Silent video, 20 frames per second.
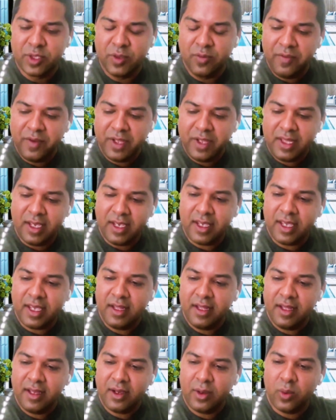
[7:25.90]
So we were
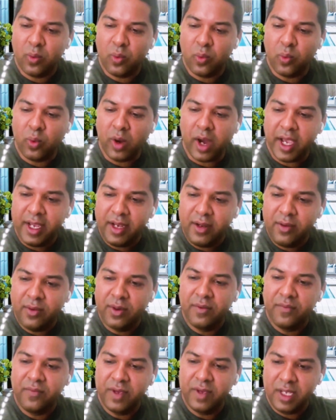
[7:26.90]
thinking, why
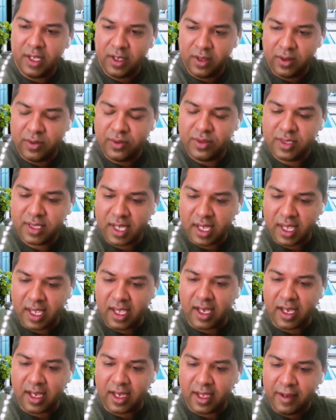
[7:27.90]
don't we use
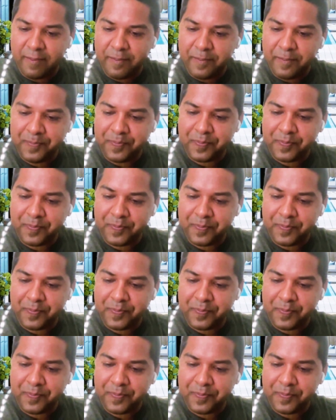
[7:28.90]
AI